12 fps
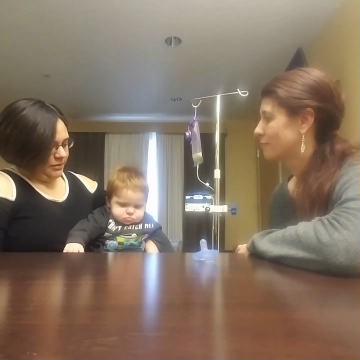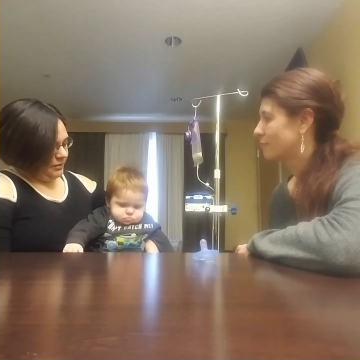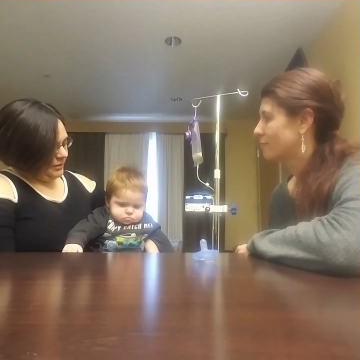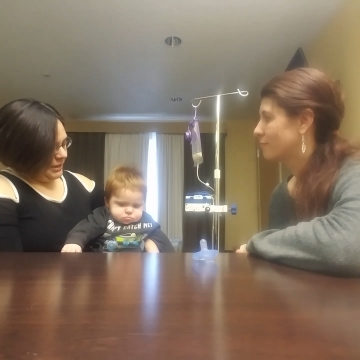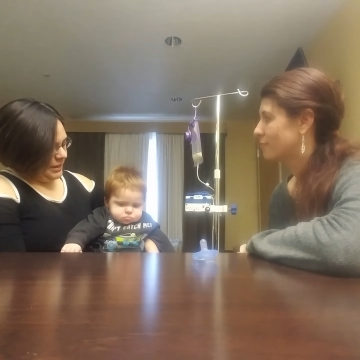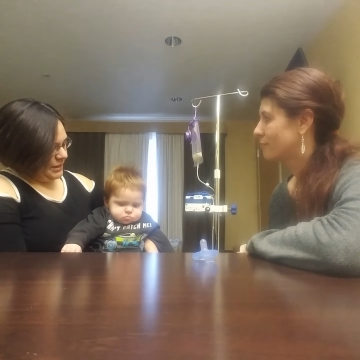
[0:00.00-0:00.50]

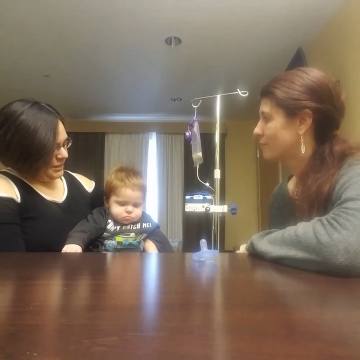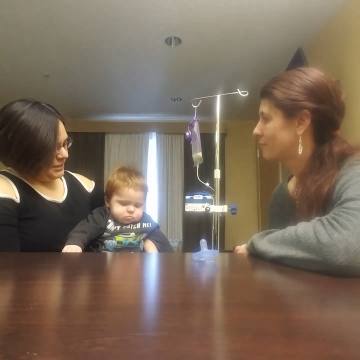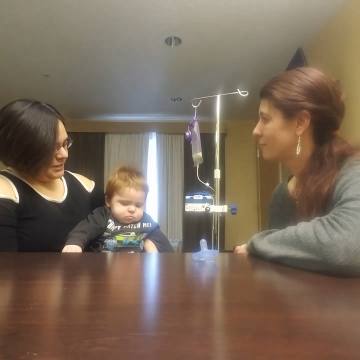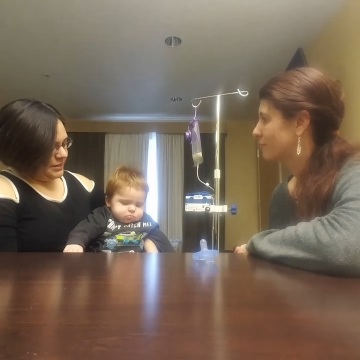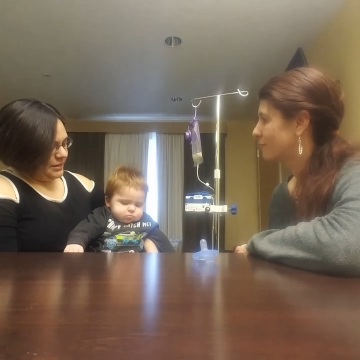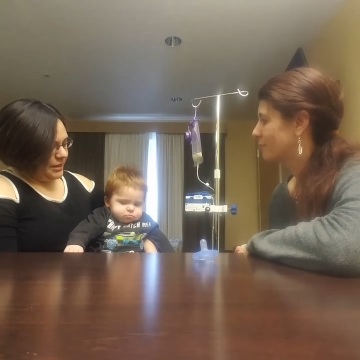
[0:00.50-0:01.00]
Speaker 1: And
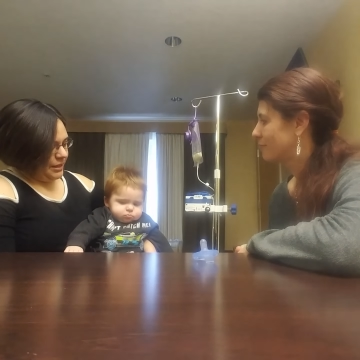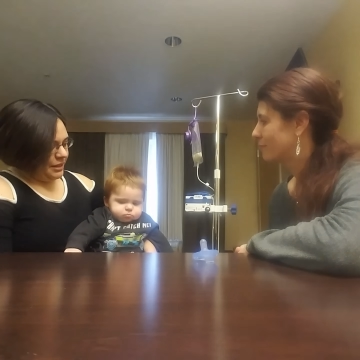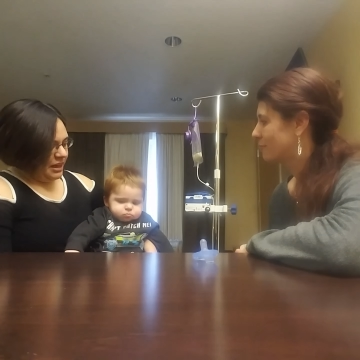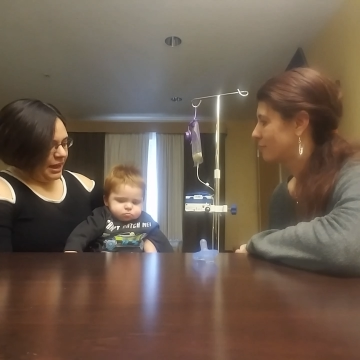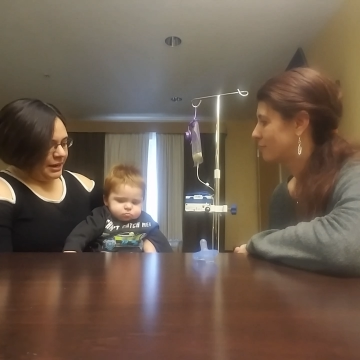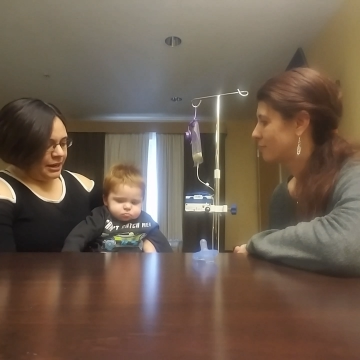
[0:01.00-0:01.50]

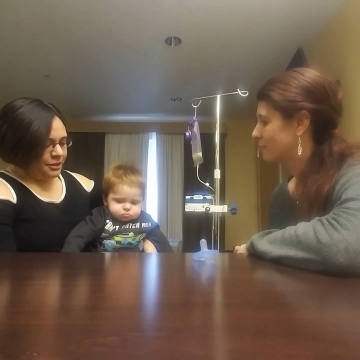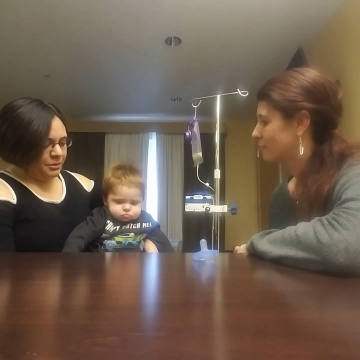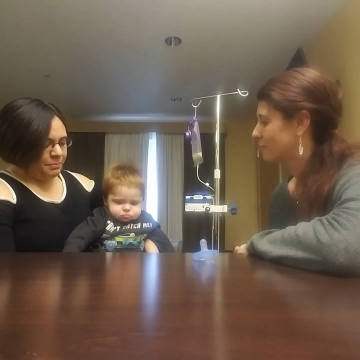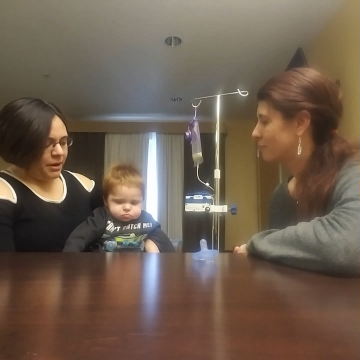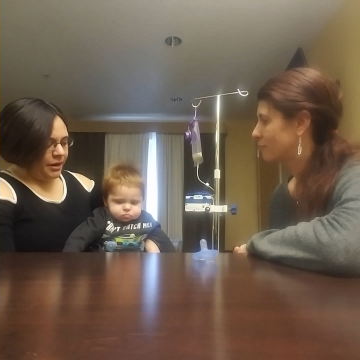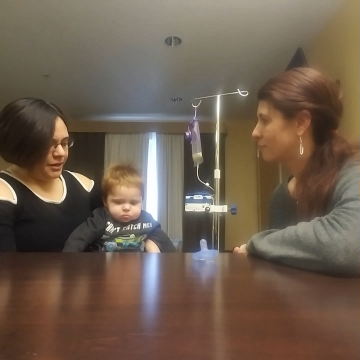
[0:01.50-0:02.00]
another
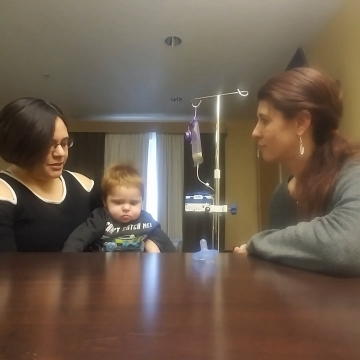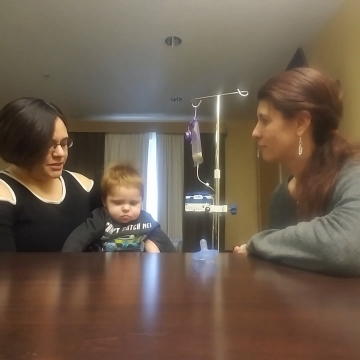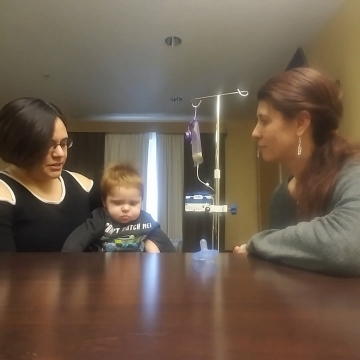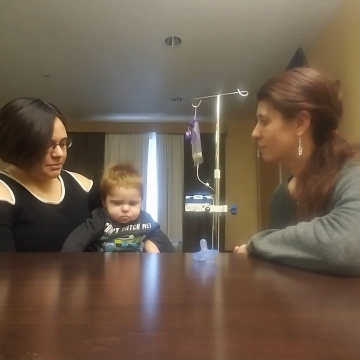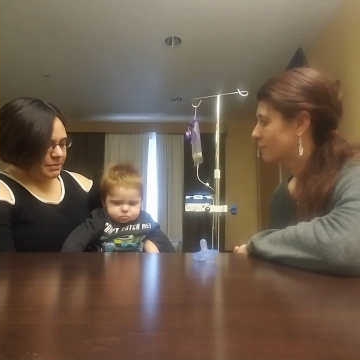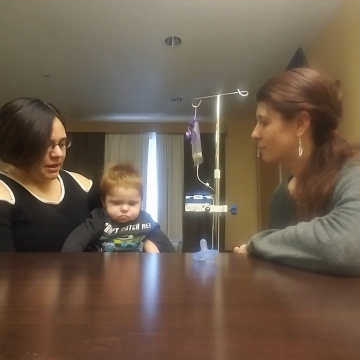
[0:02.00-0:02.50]
part
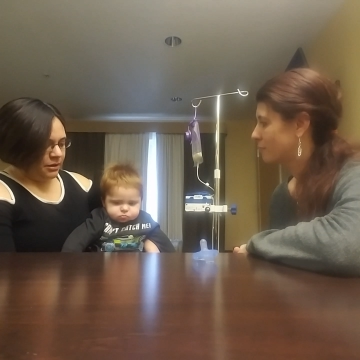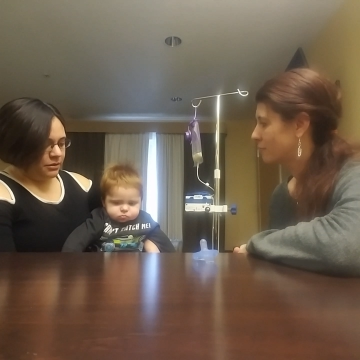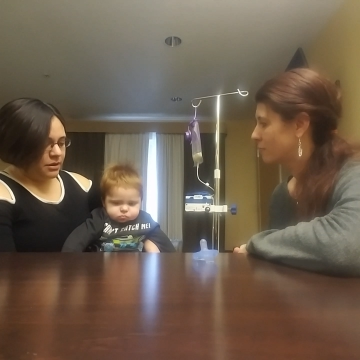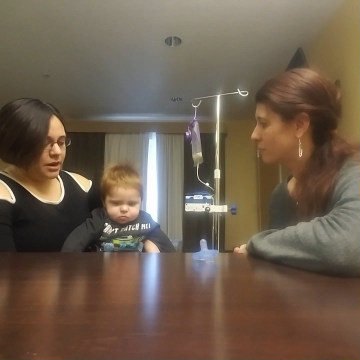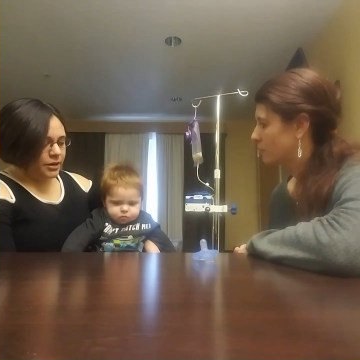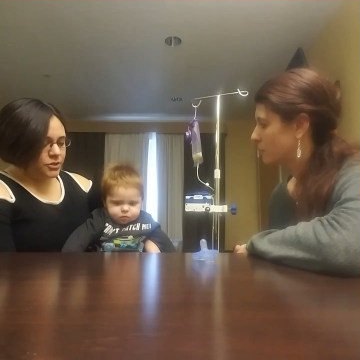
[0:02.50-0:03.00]
about
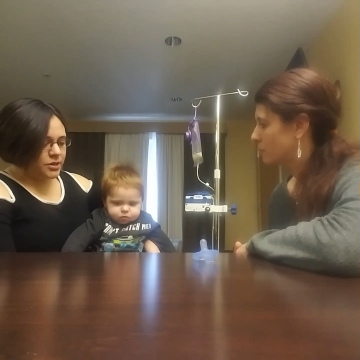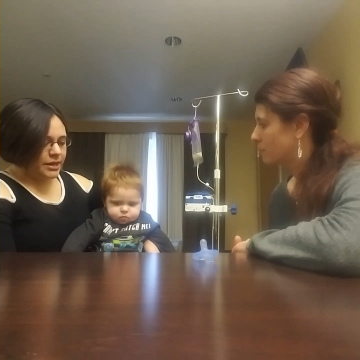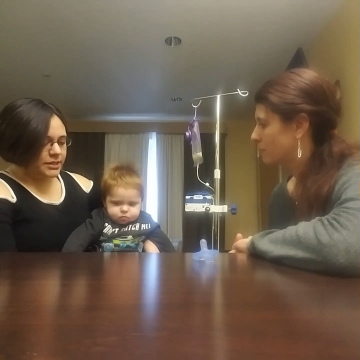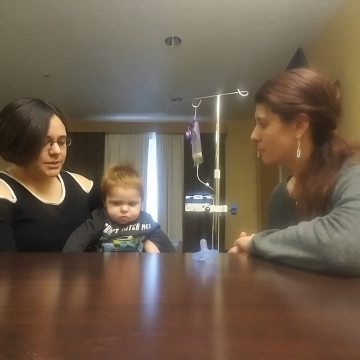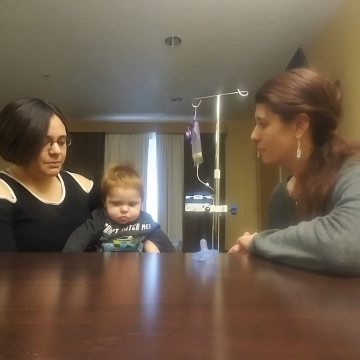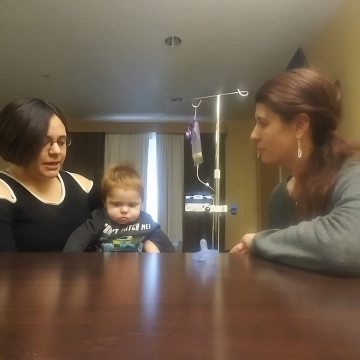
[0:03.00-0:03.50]
heart
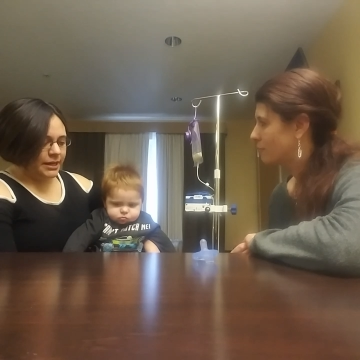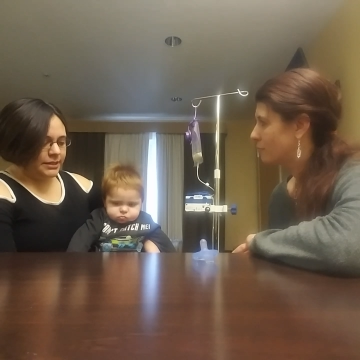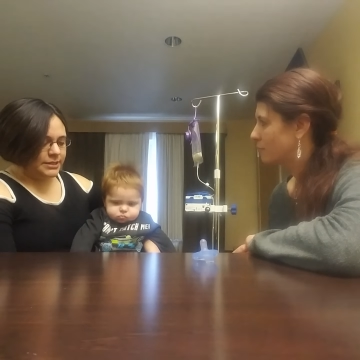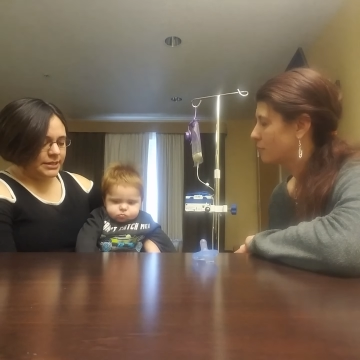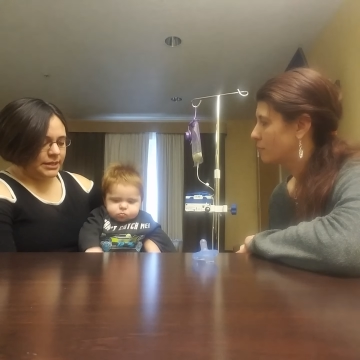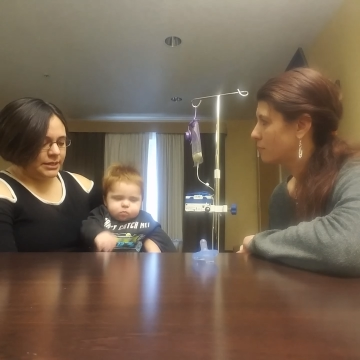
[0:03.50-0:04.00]
transplants
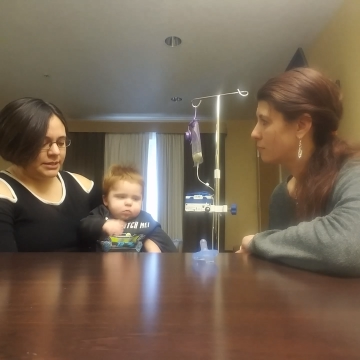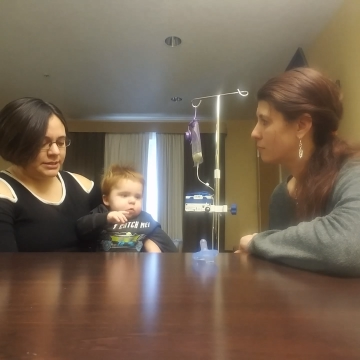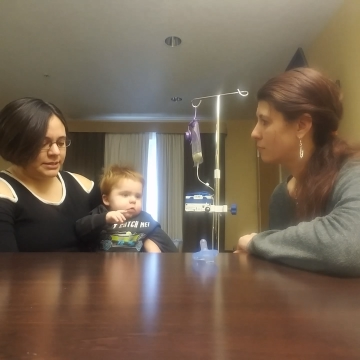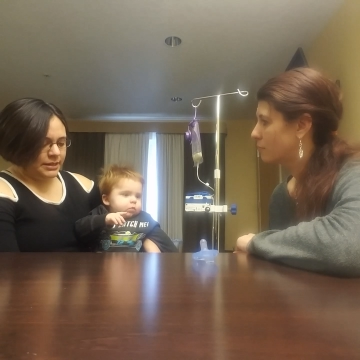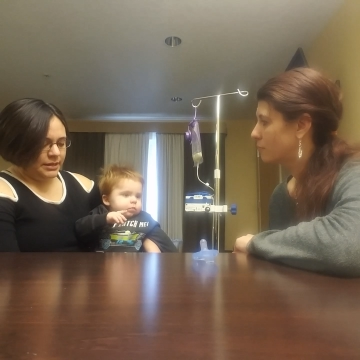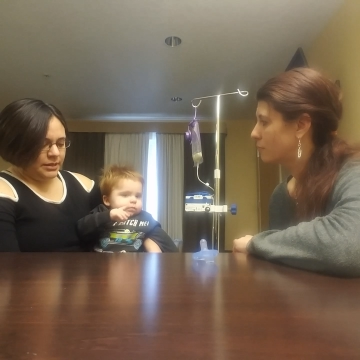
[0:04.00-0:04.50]
is
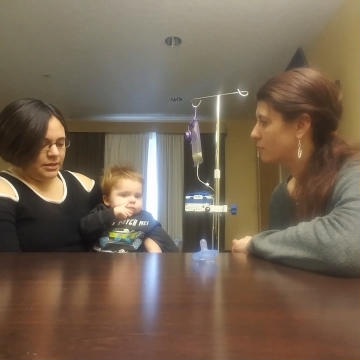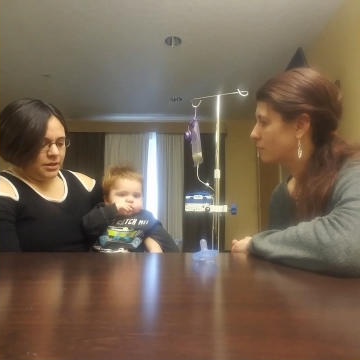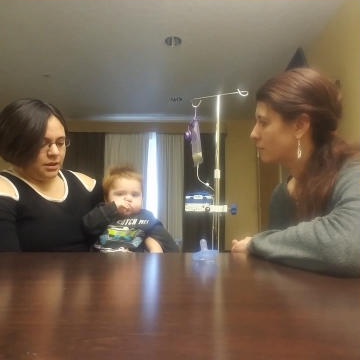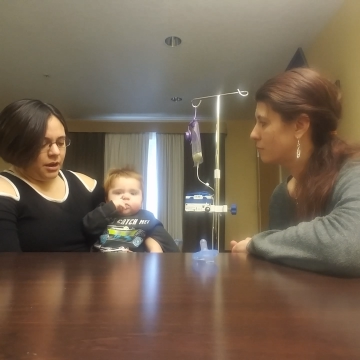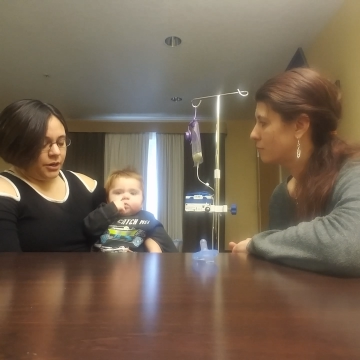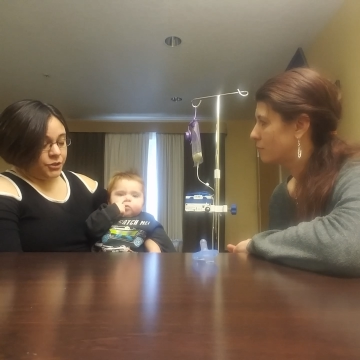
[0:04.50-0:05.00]

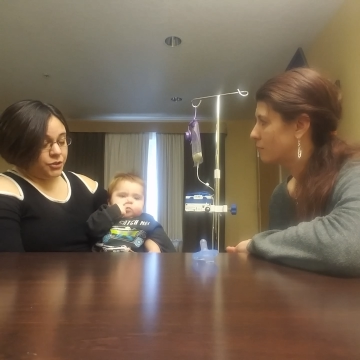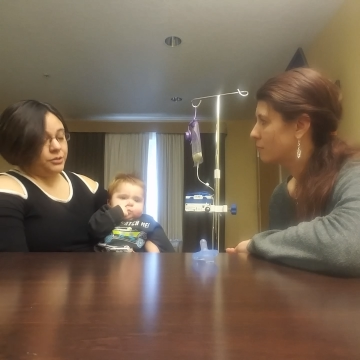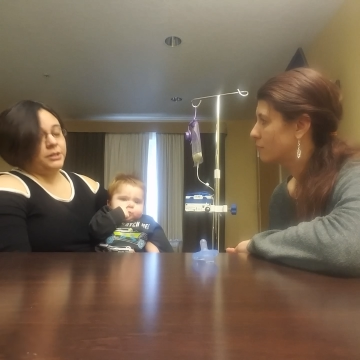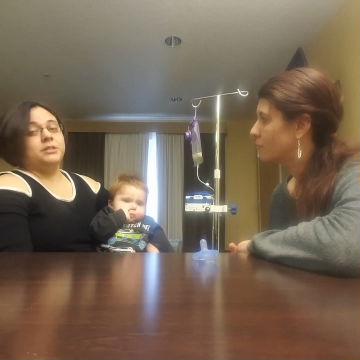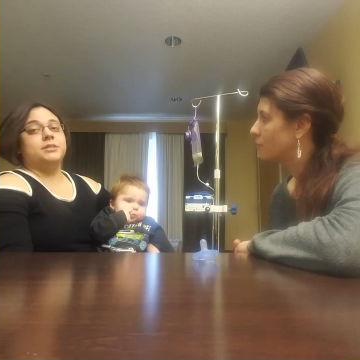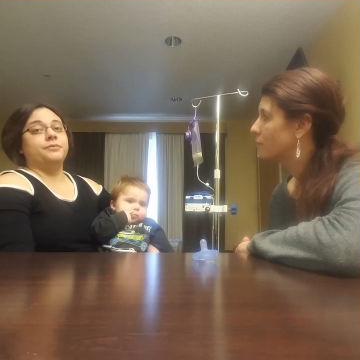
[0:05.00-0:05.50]
our journey
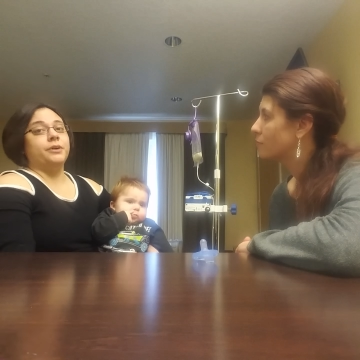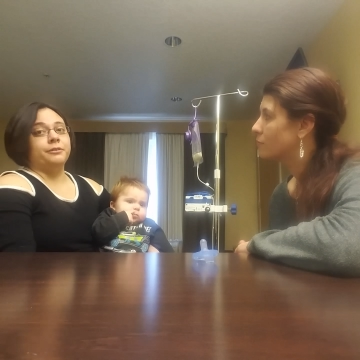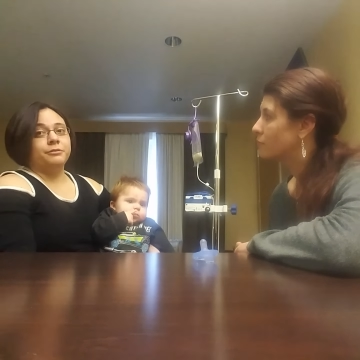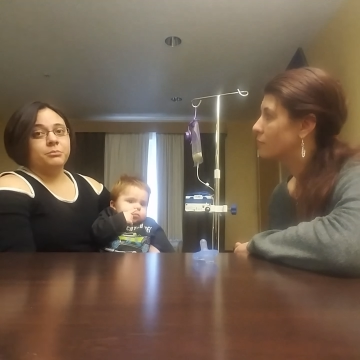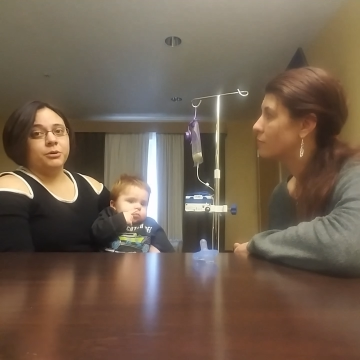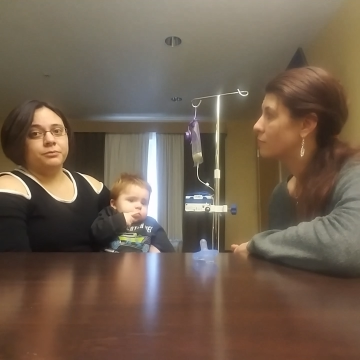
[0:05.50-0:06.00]
is far
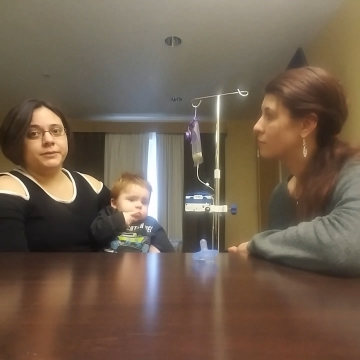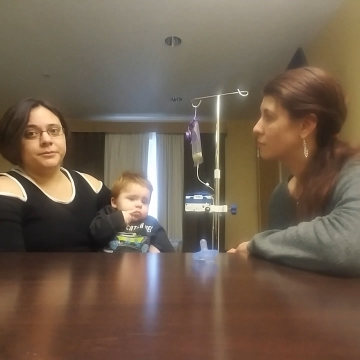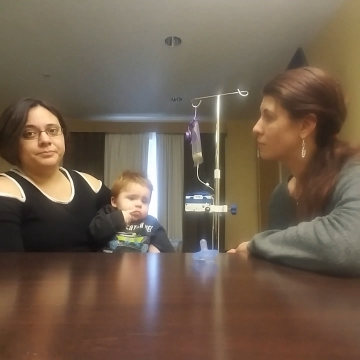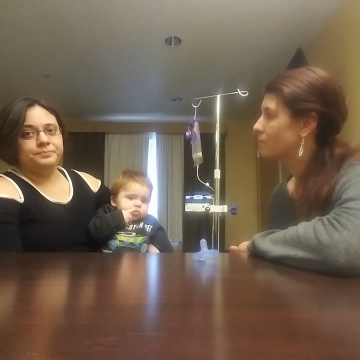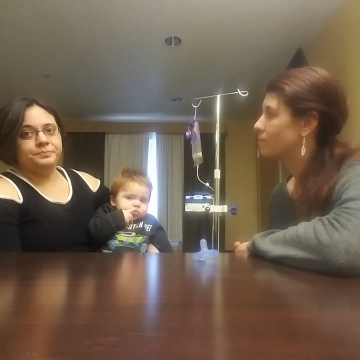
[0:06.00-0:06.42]
from over.